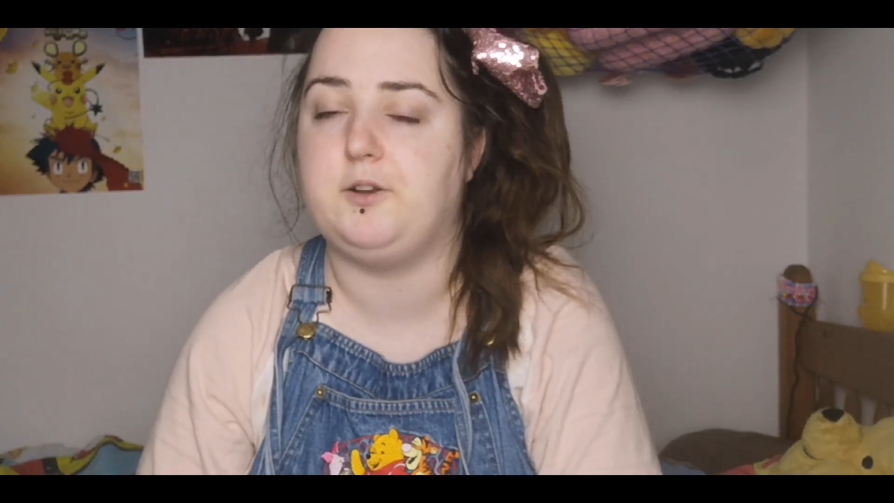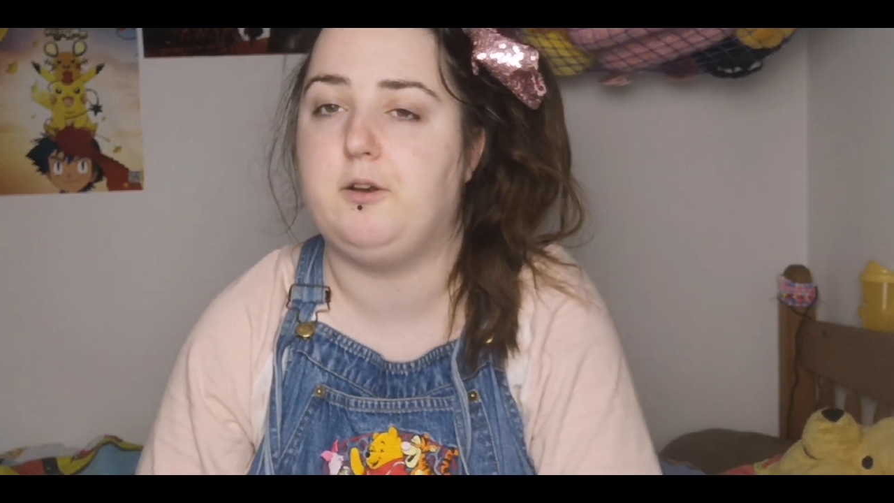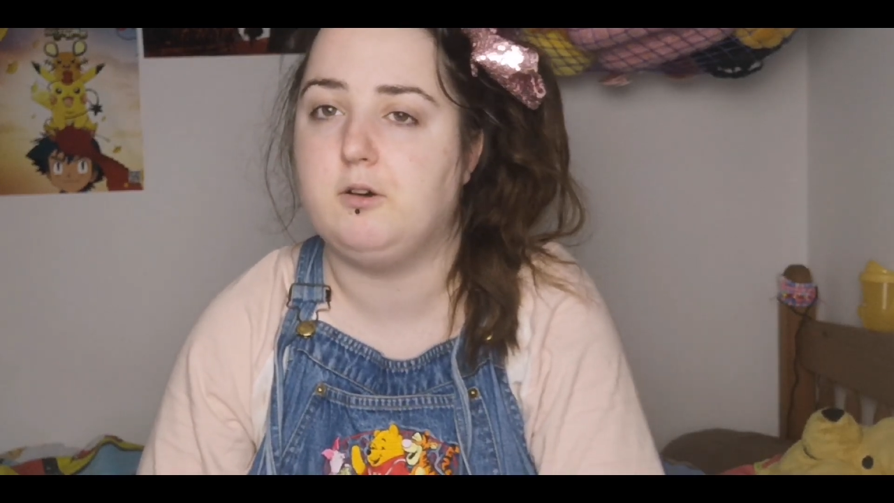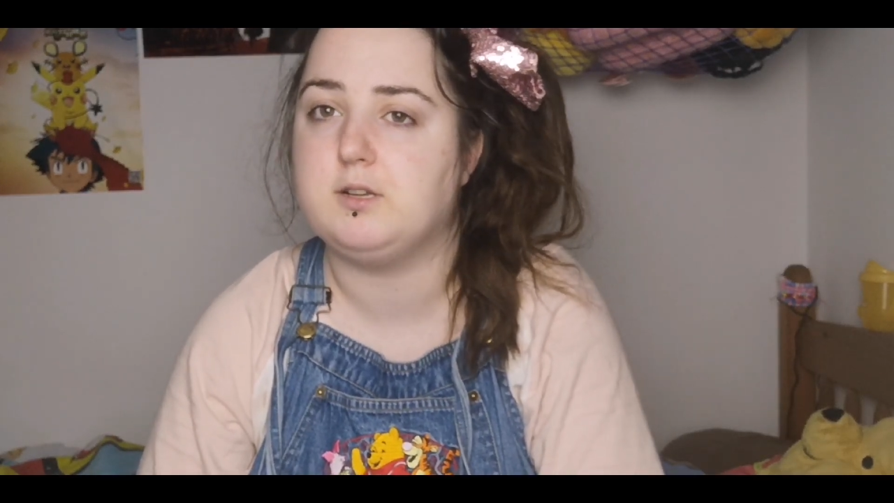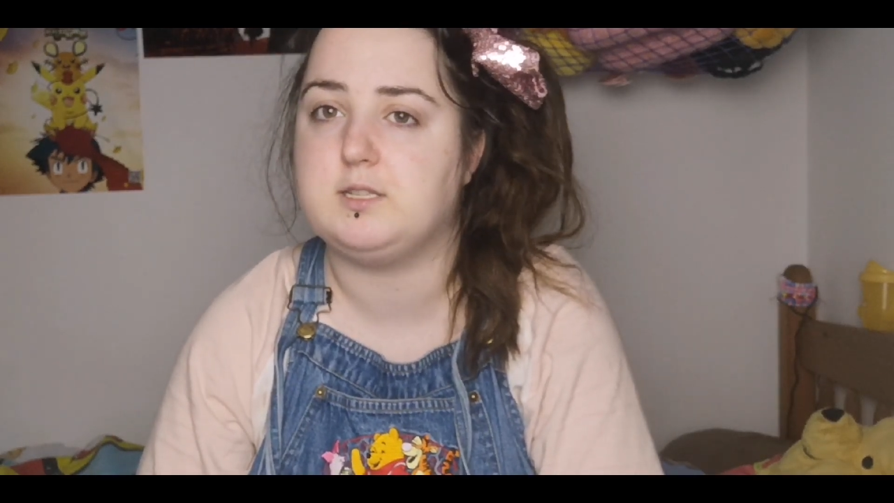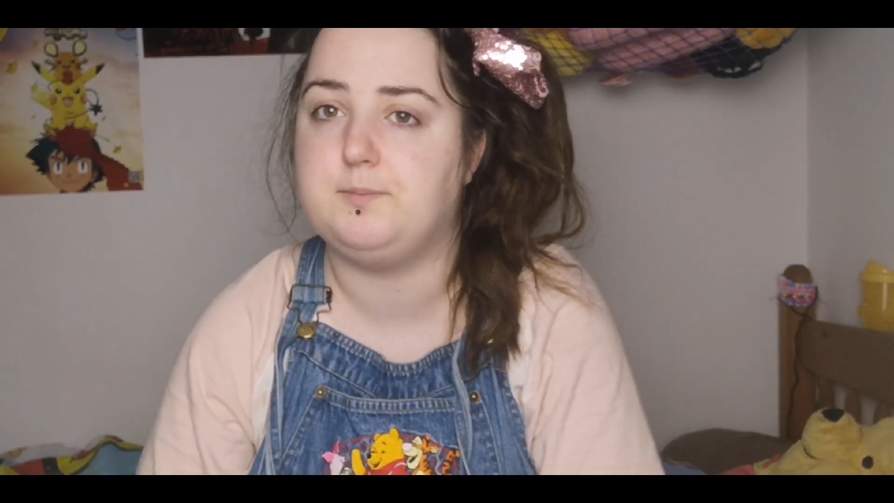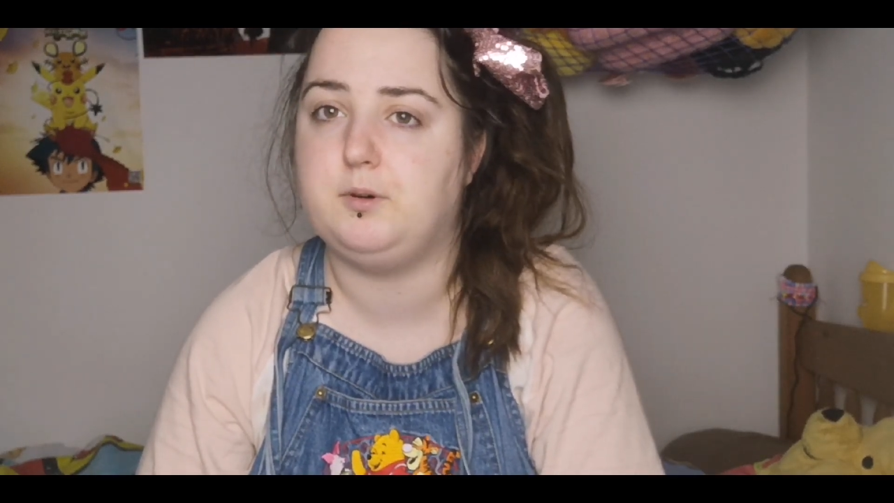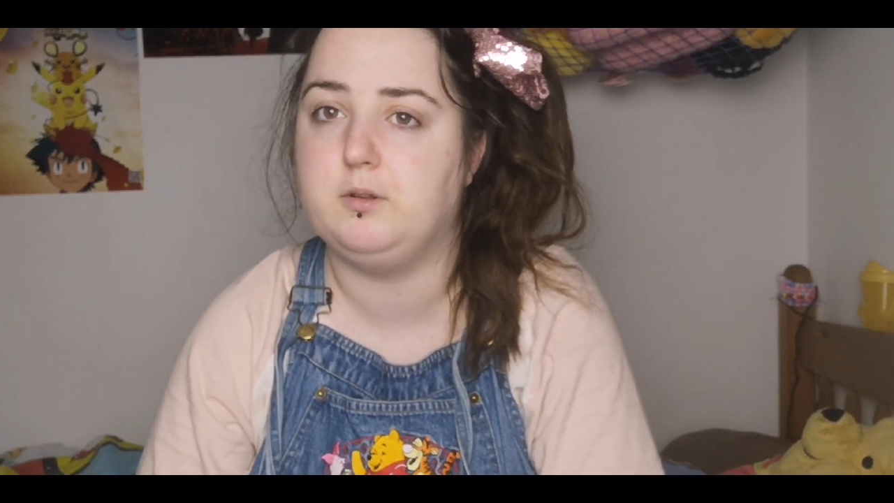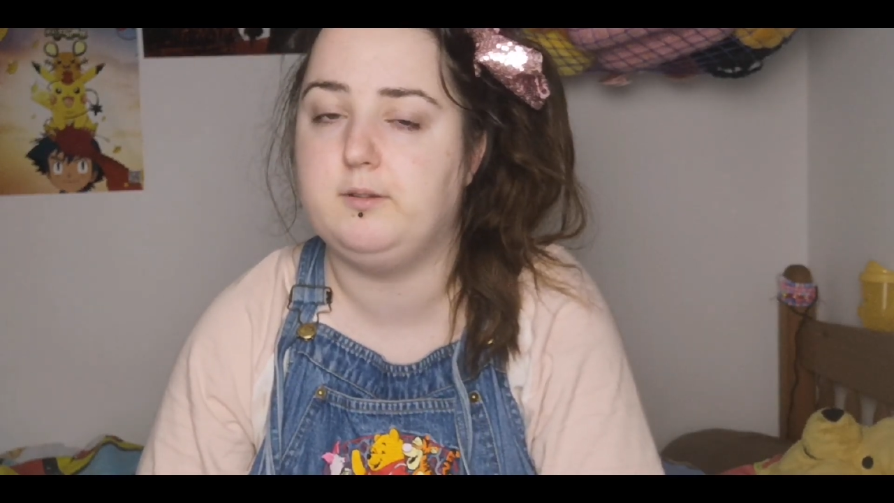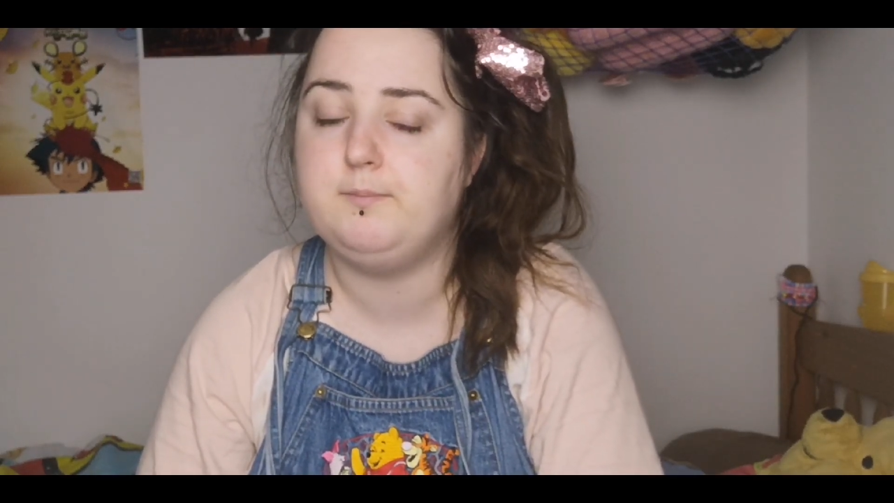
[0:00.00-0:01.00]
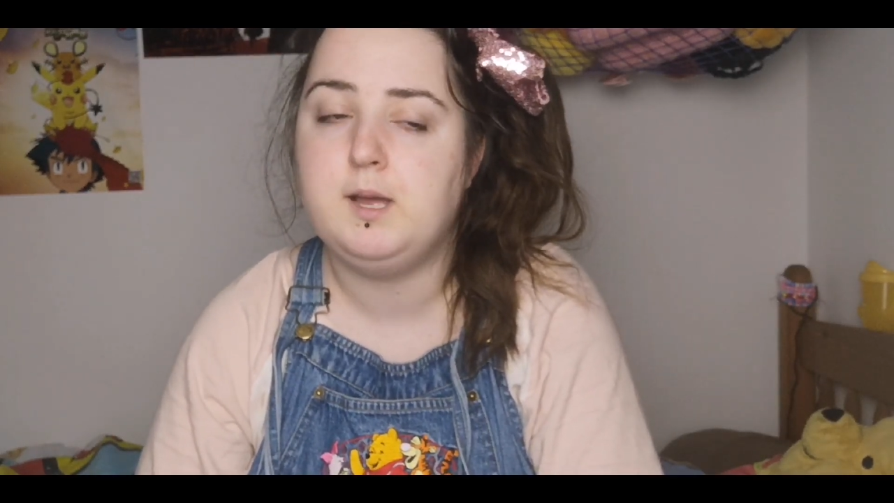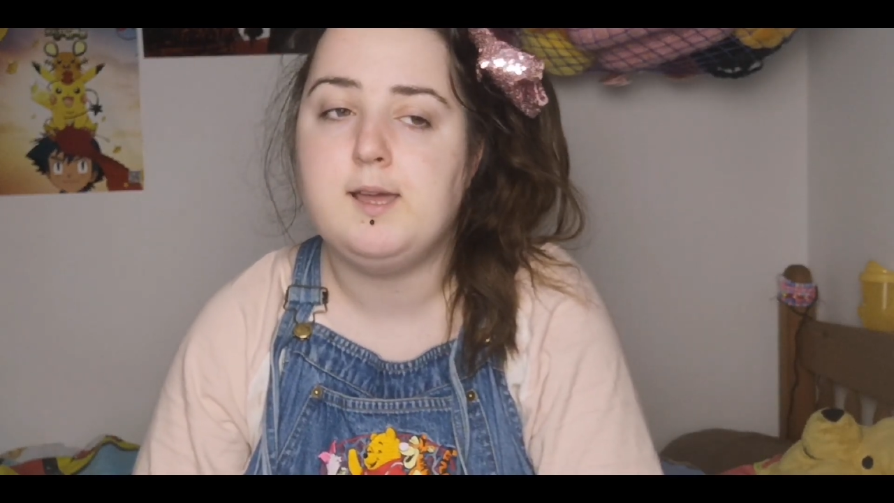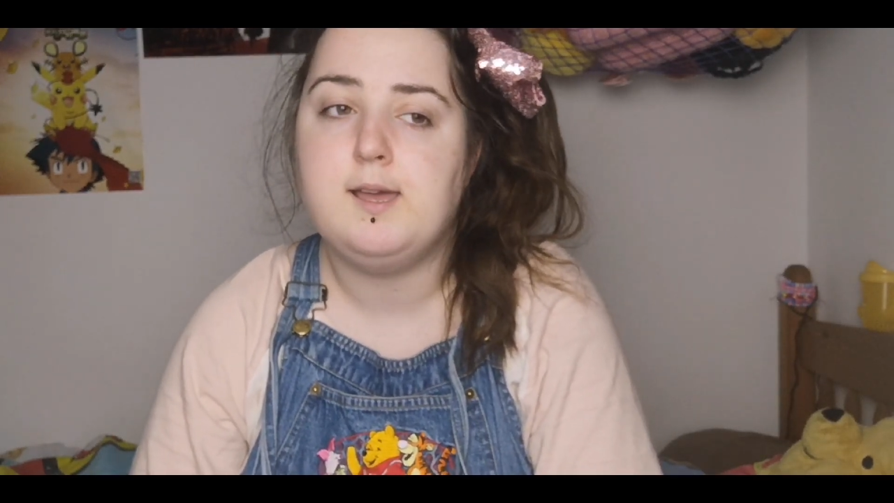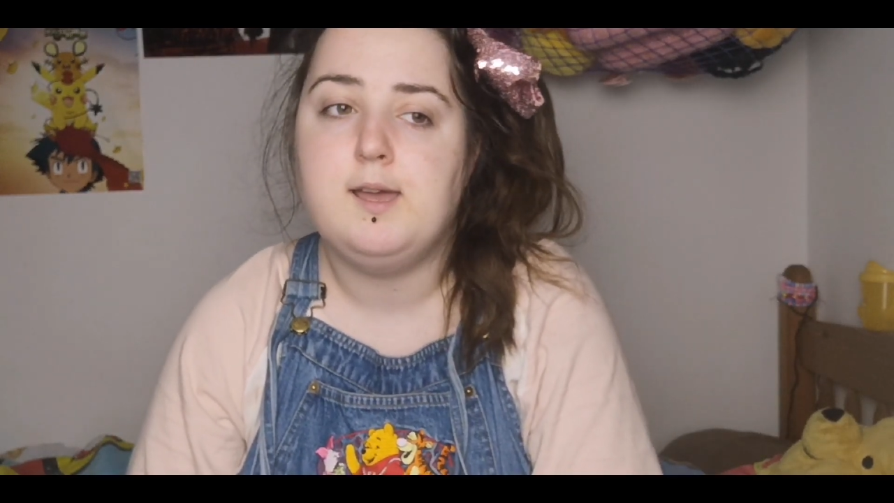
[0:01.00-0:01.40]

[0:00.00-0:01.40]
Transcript: I no longer support them.